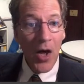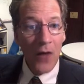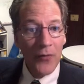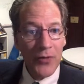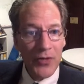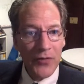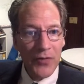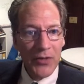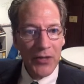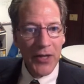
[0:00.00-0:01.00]
For this
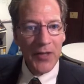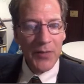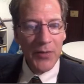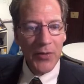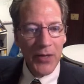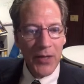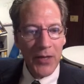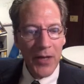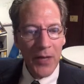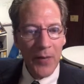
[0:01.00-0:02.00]
first class period,
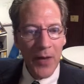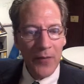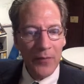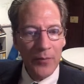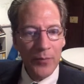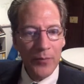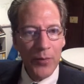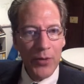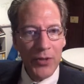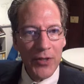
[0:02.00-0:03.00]
I've
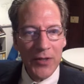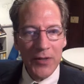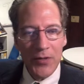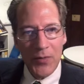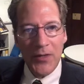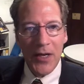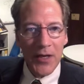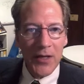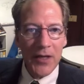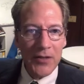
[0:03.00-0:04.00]
push things to Tuesday
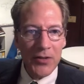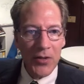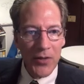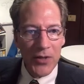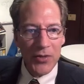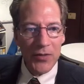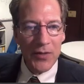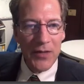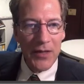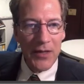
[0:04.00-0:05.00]
in case
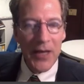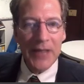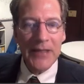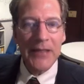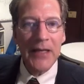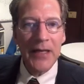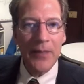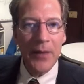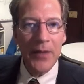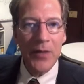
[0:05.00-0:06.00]
it's late on
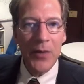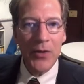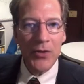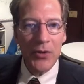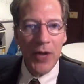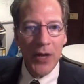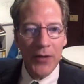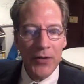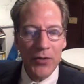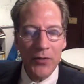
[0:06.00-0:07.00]
Monday when you're looking at
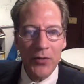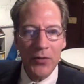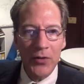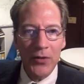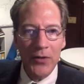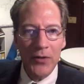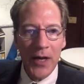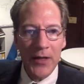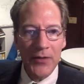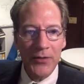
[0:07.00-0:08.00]
this, or if you don't look at
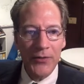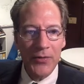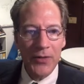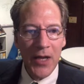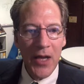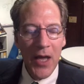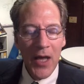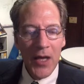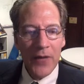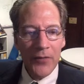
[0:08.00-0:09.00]
it till Tuesday.
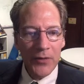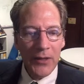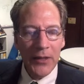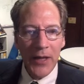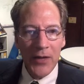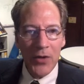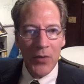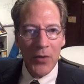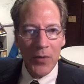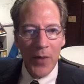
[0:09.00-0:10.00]
If you're a little late, don't
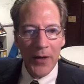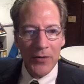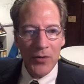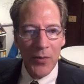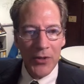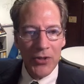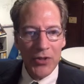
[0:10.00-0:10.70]
worry about it too much.